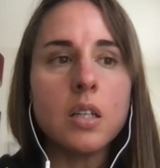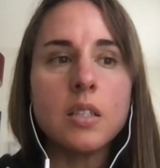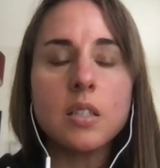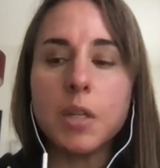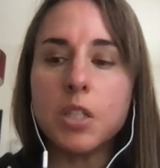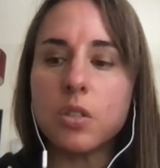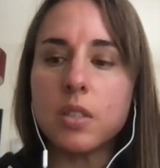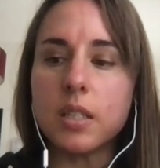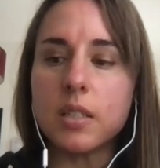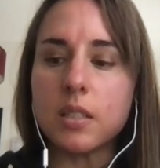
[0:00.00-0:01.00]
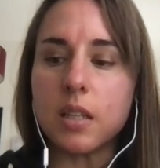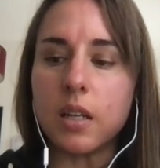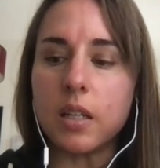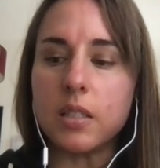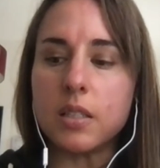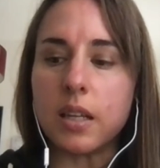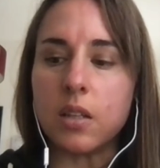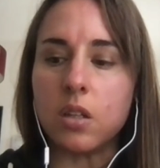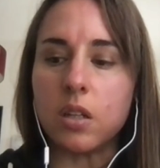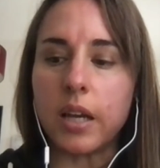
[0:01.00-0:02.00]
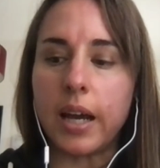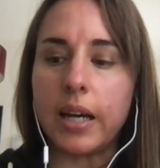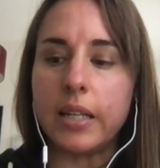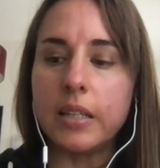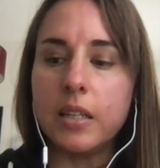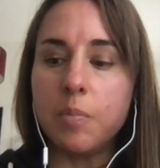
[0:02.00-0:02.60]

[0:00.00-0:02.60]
some interesting studies that look at